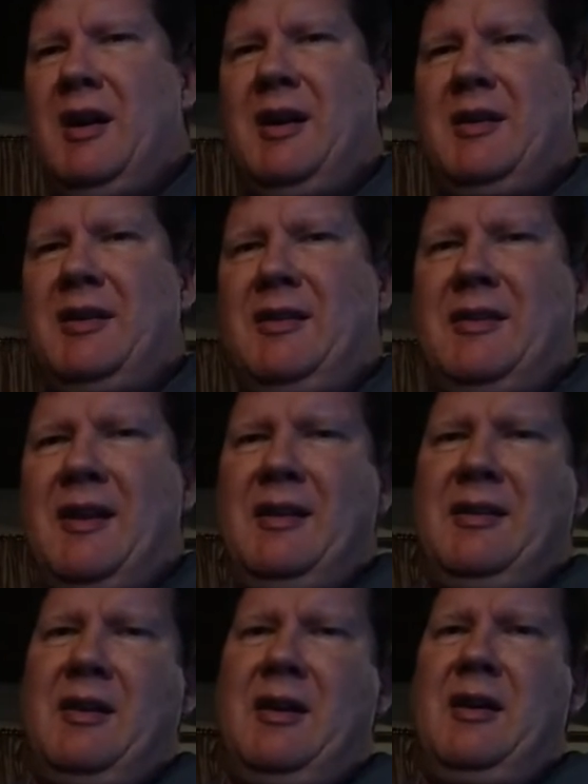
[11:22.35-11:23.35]
at the
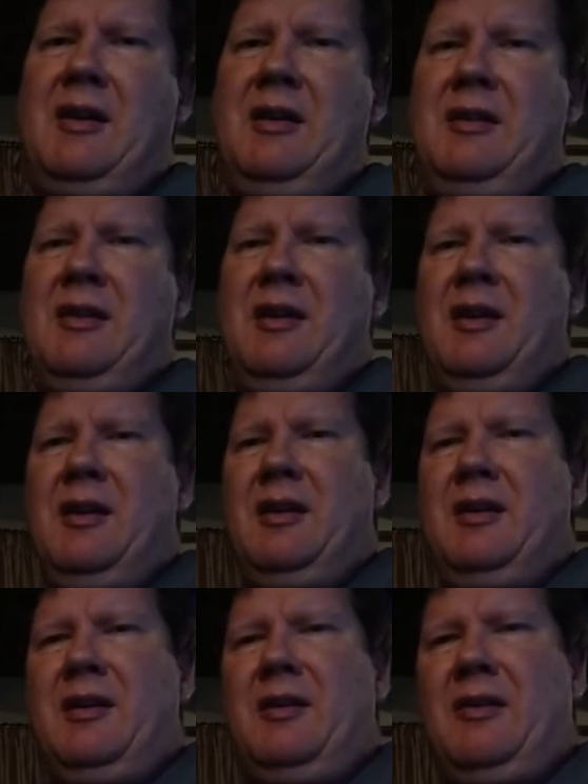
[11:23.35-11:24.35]
deadline.
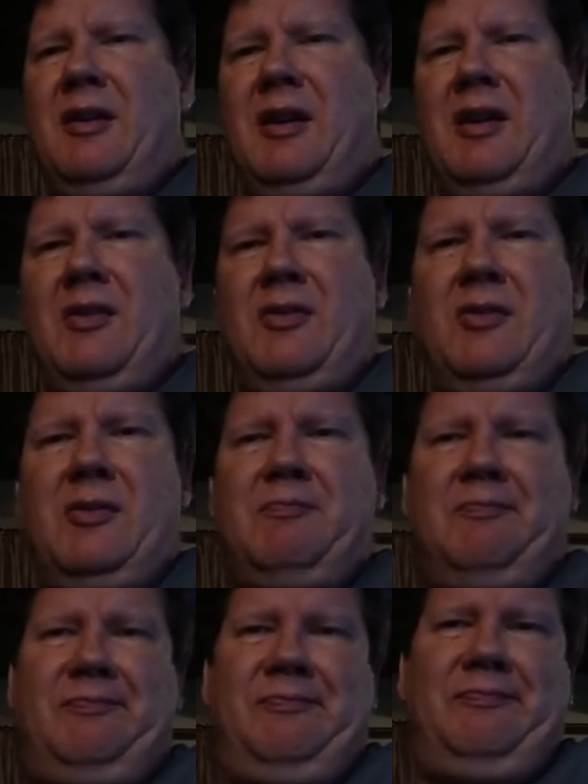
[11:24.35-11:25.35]
You know, I guess